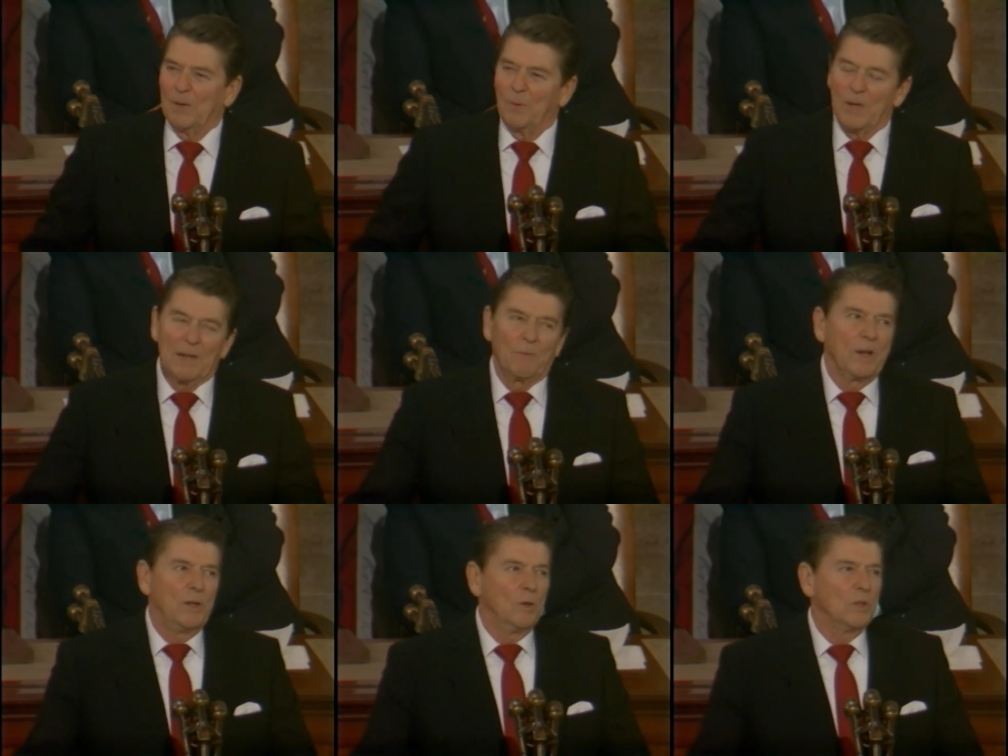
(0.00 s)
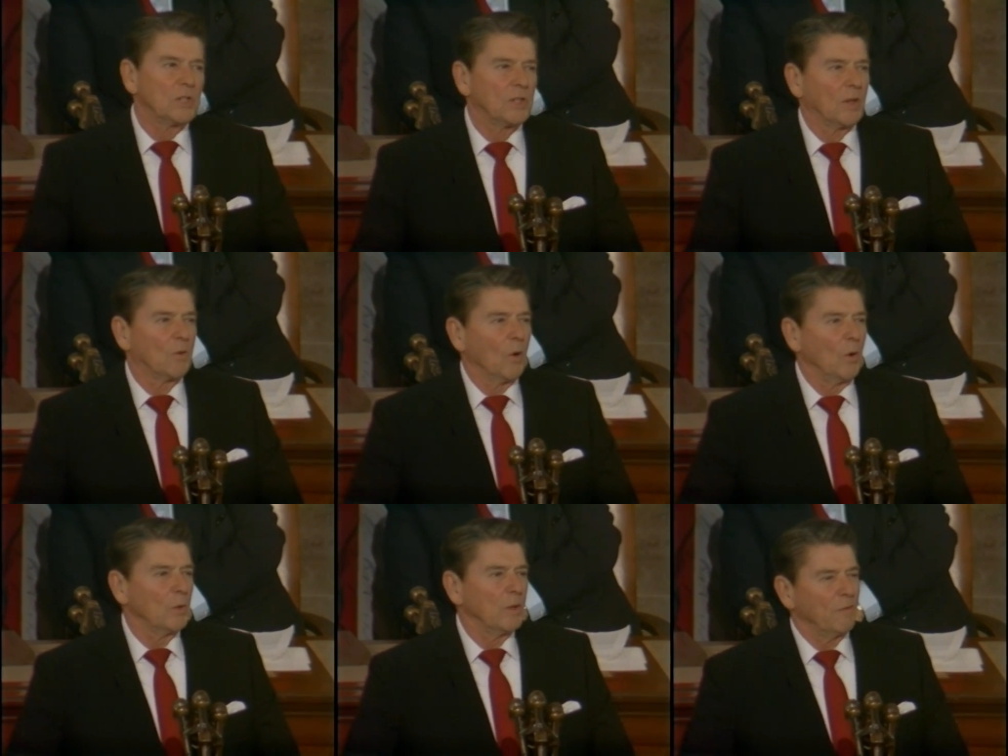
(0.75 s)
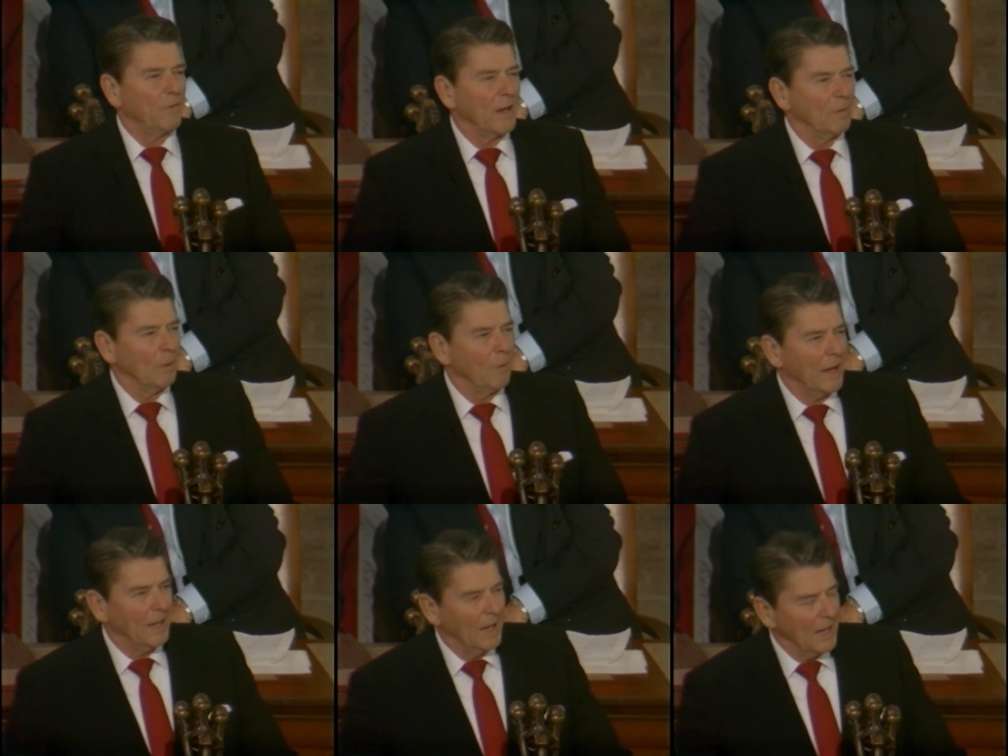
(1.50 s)
we have reduced the growth of federal
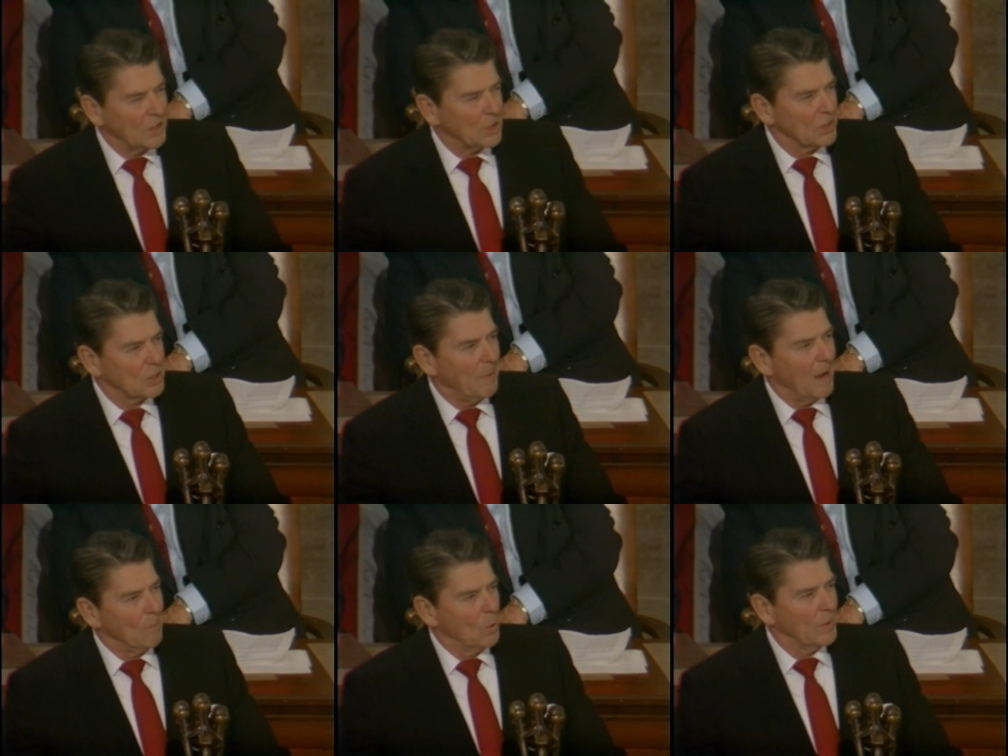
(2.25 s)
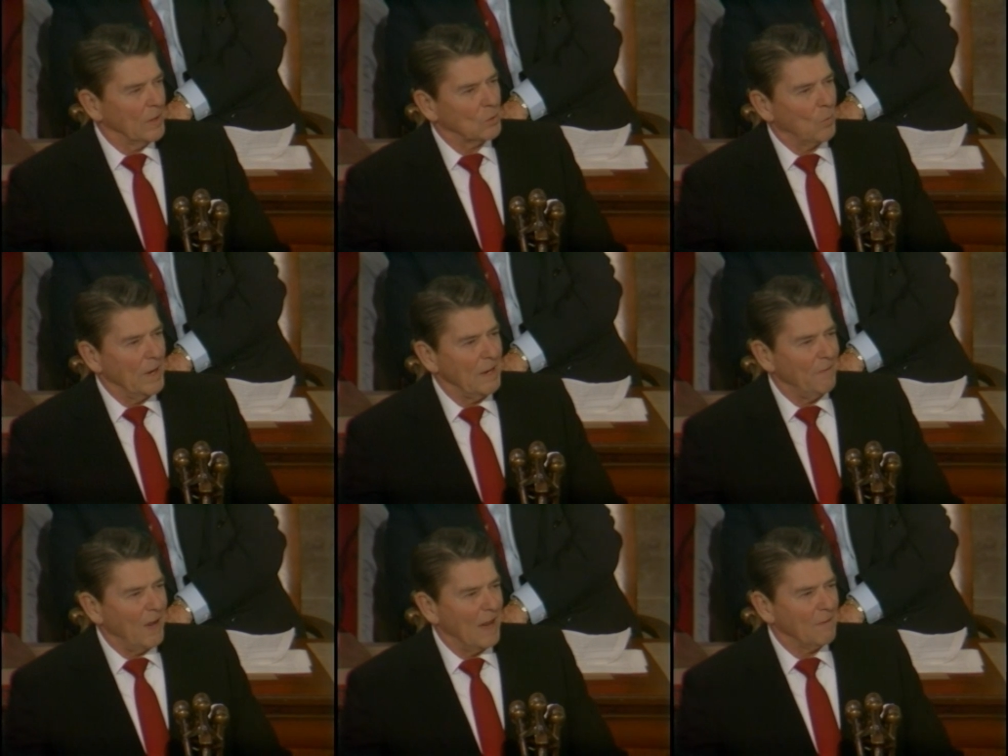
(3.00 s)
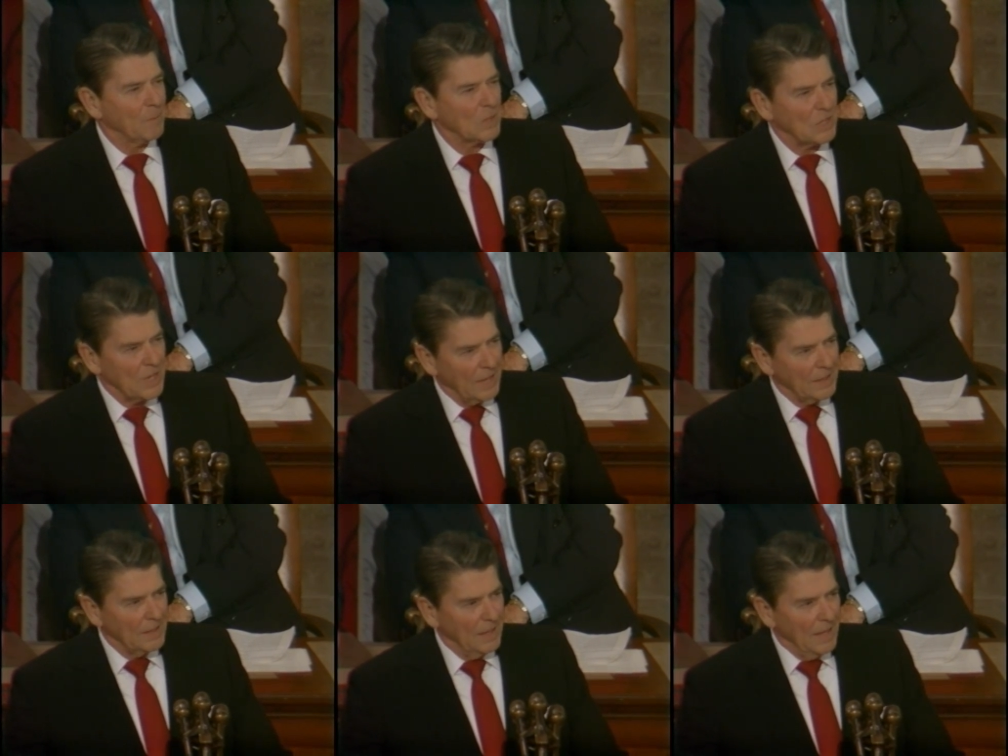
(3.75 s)
regulations by more than 25
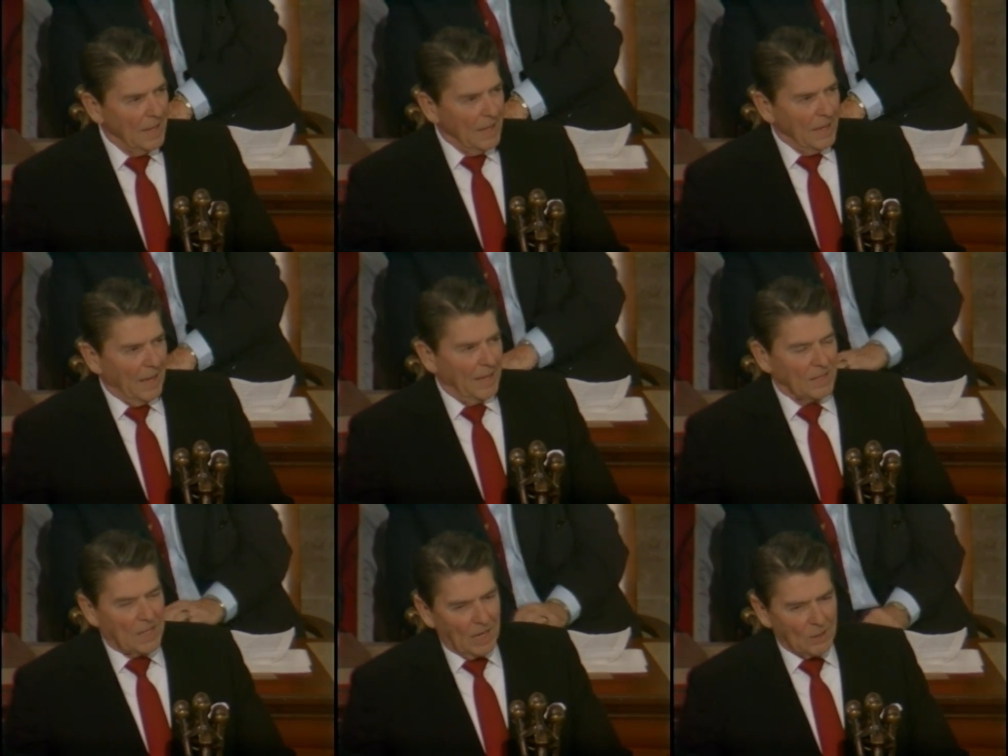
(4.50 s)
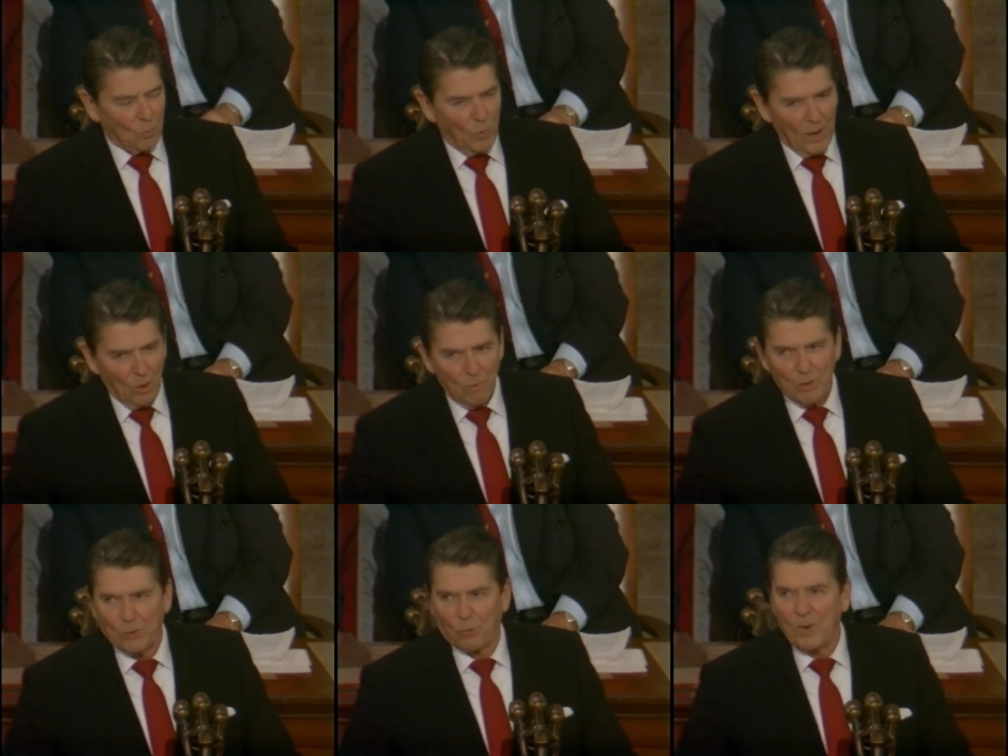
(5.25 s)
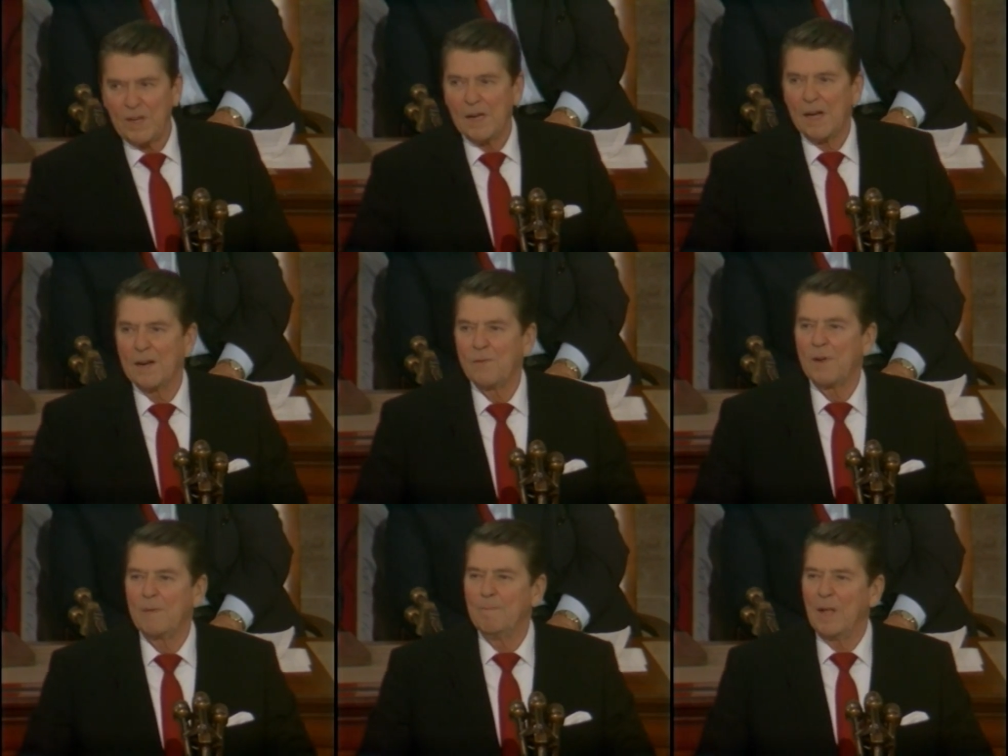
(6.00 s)
percent and cut well over
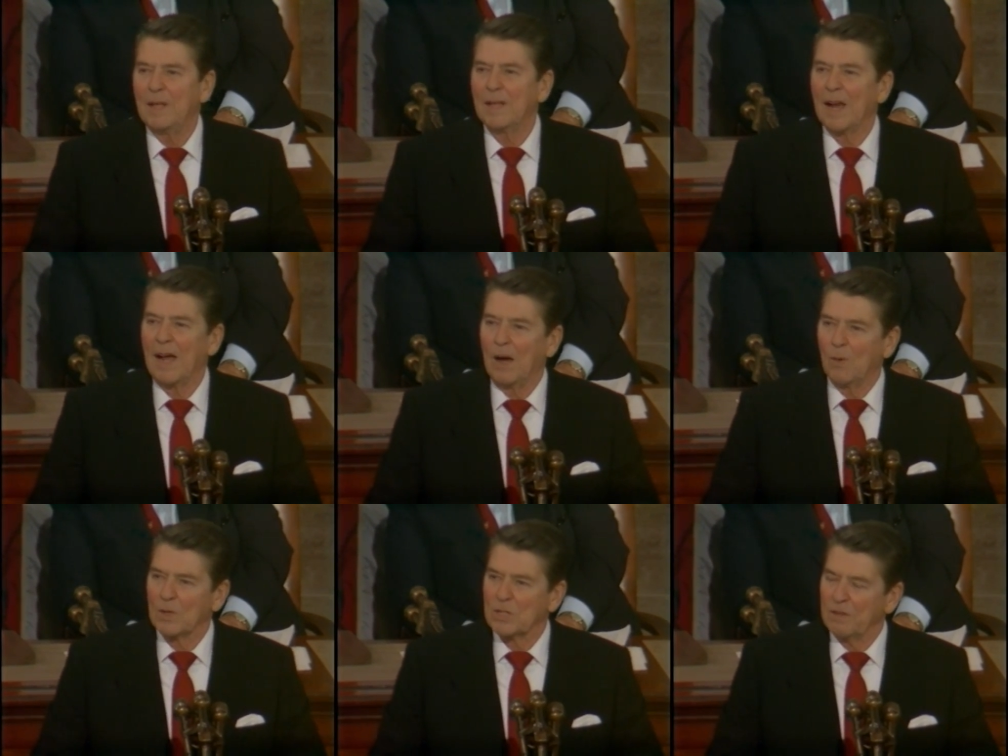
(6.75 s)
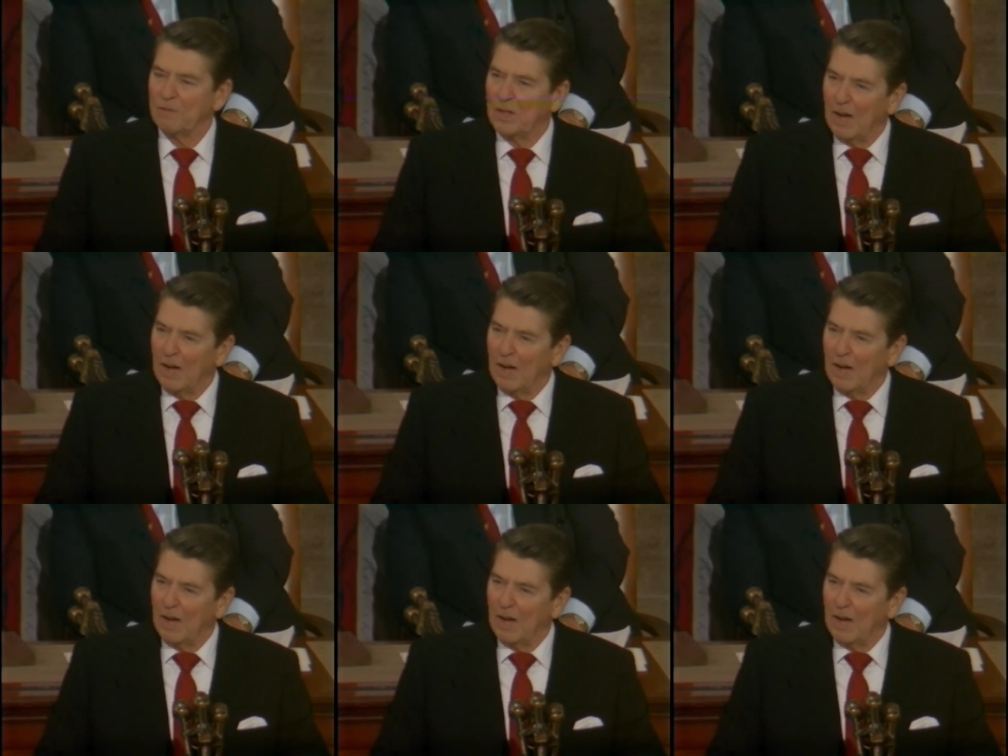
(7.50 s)
300 million hours of